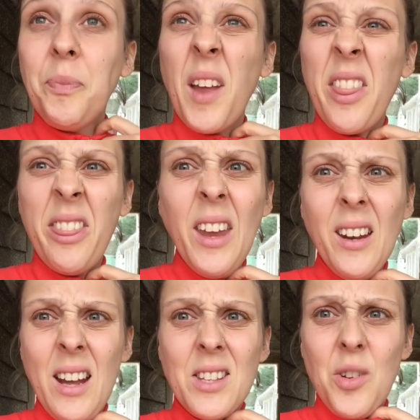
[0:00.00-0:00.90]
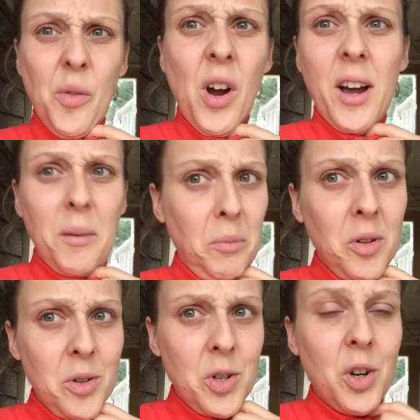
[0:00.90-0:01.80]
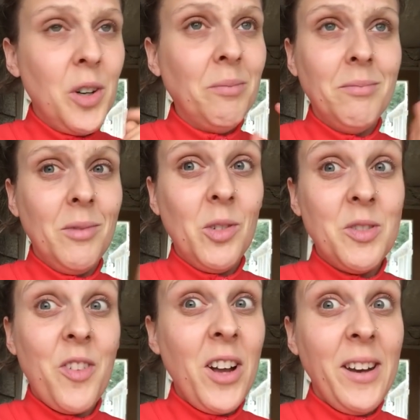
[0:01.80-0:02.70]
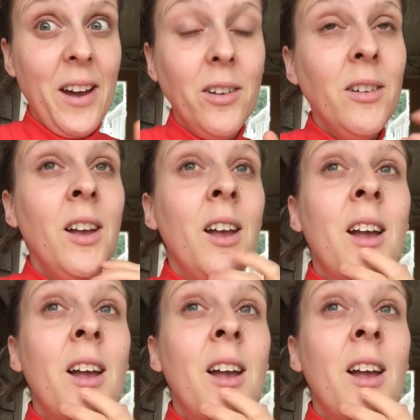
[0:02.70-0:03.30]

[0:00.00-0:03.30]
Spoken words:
I think that's all right, I'm not sure, we'll find out.